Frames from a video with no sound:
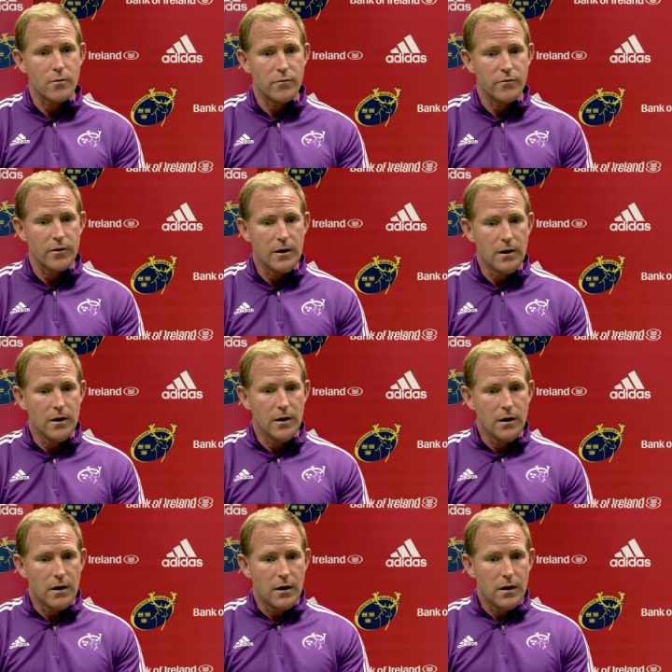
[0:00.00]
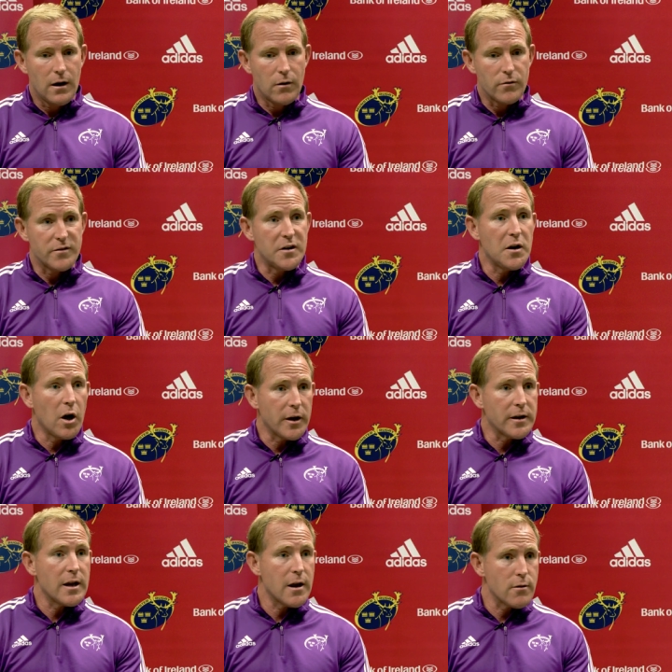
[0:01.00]
out of out of the
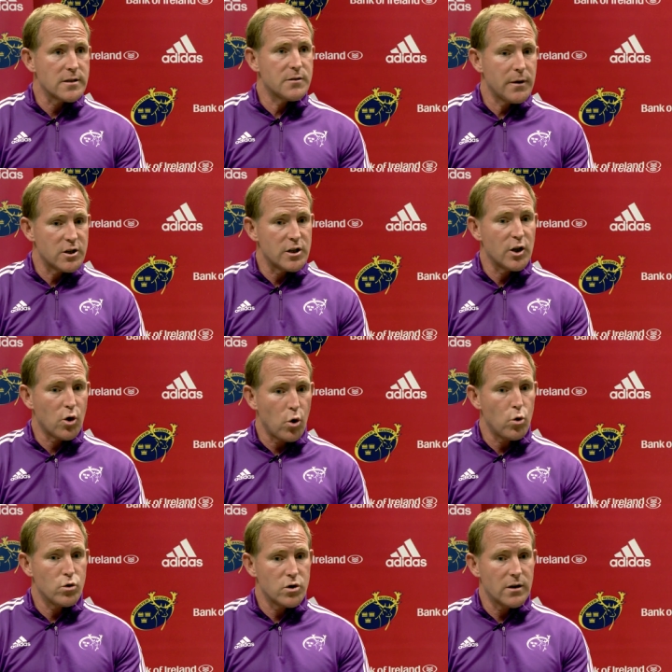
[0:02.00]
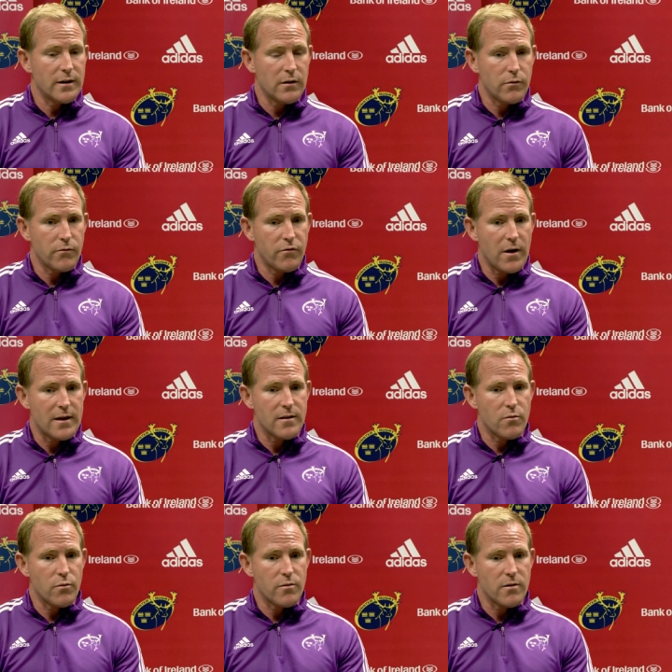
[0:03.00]
nine years, especially coaching, I think in
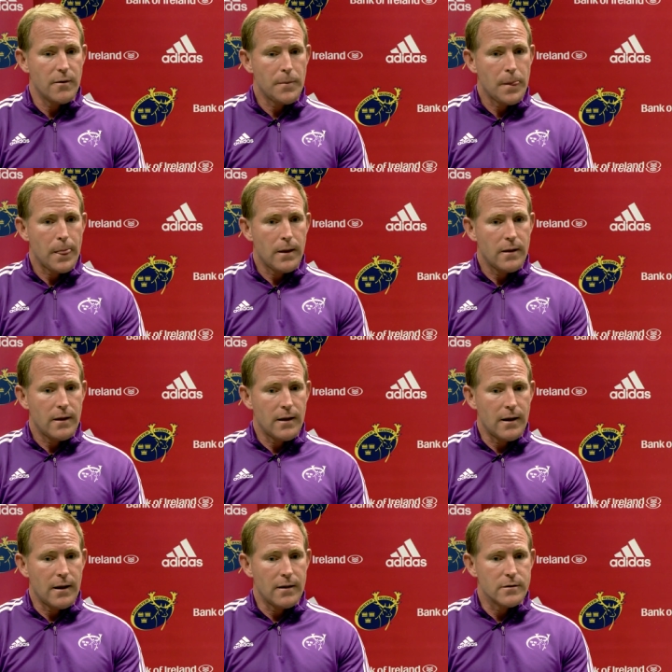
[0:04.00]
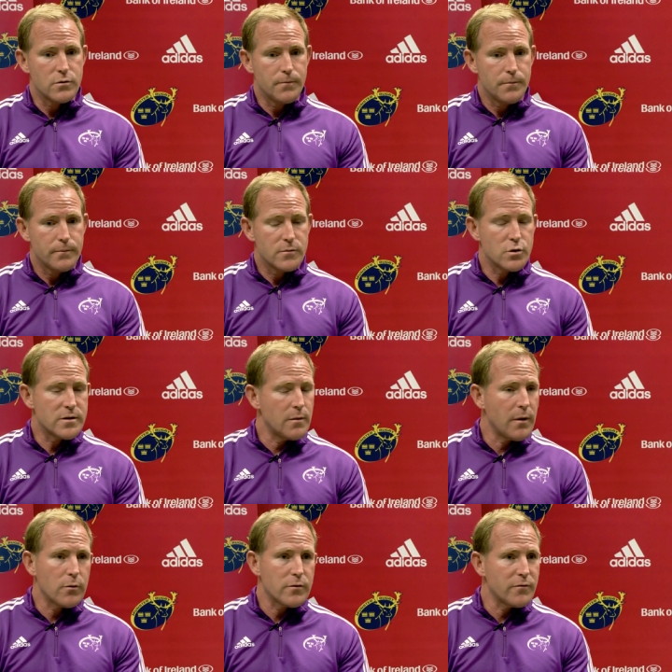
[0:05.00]
France was uh, just the
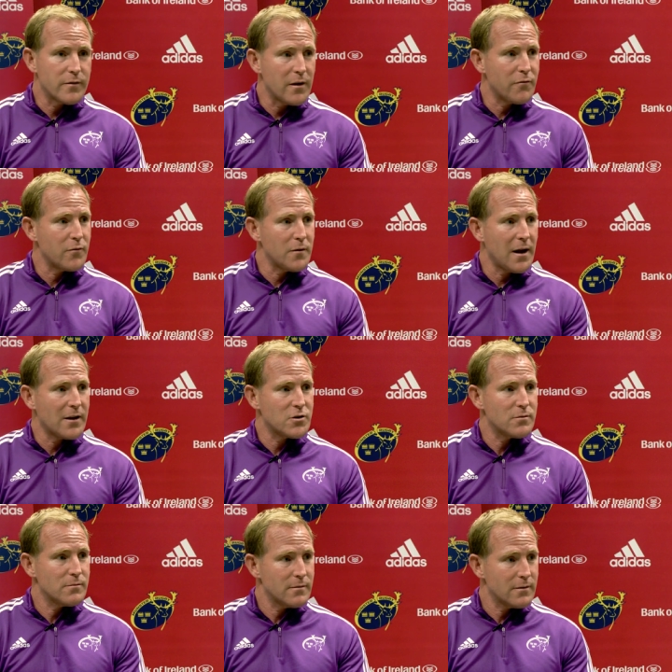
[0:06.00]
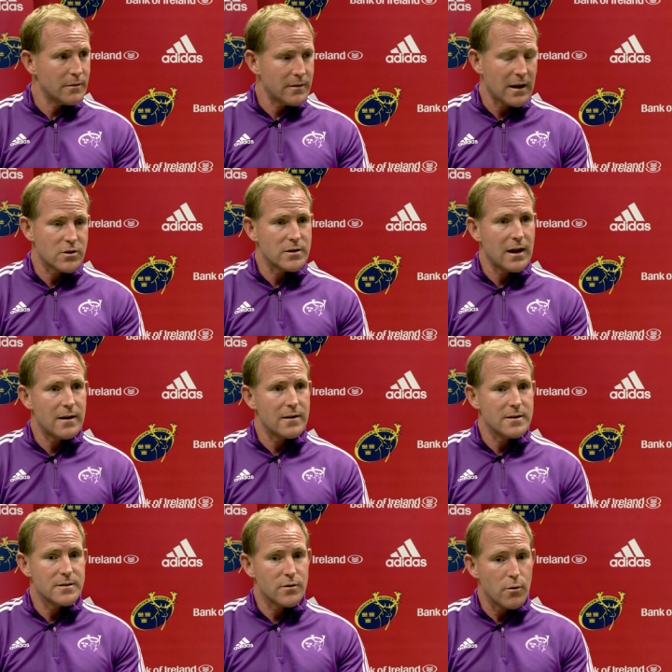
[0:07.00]
amount of different national
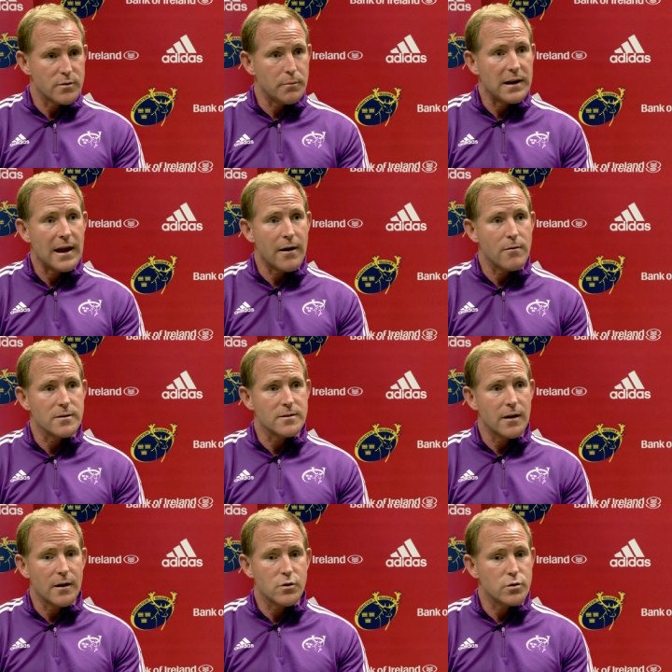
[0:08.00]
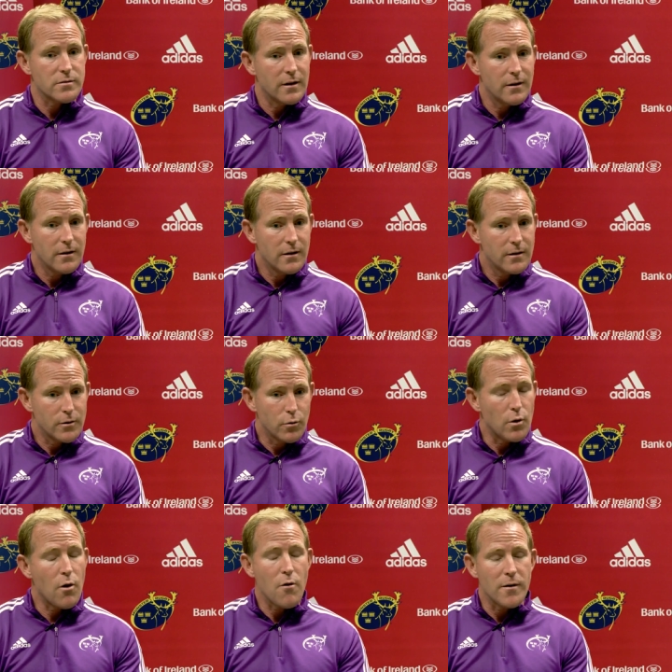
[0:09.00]
nationalities in terms of players, and just
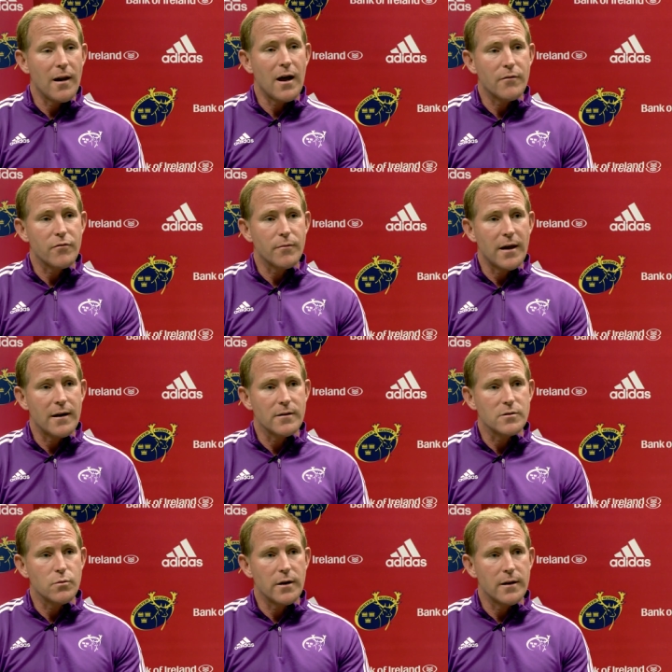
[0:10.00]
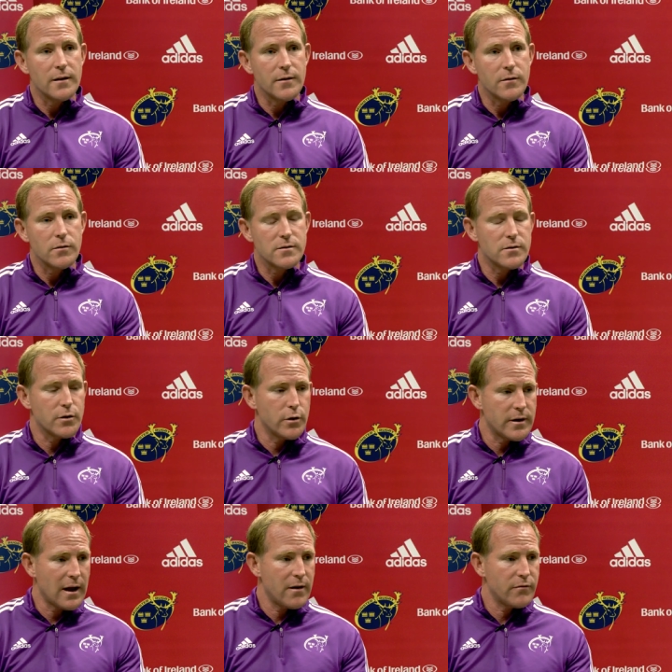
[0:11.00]
you learn a lot from that as well. You know, so
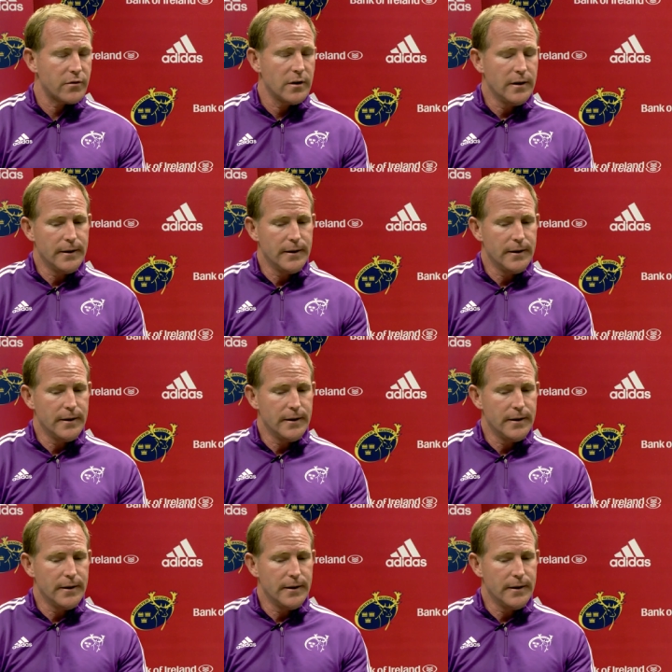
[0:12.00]
you'd have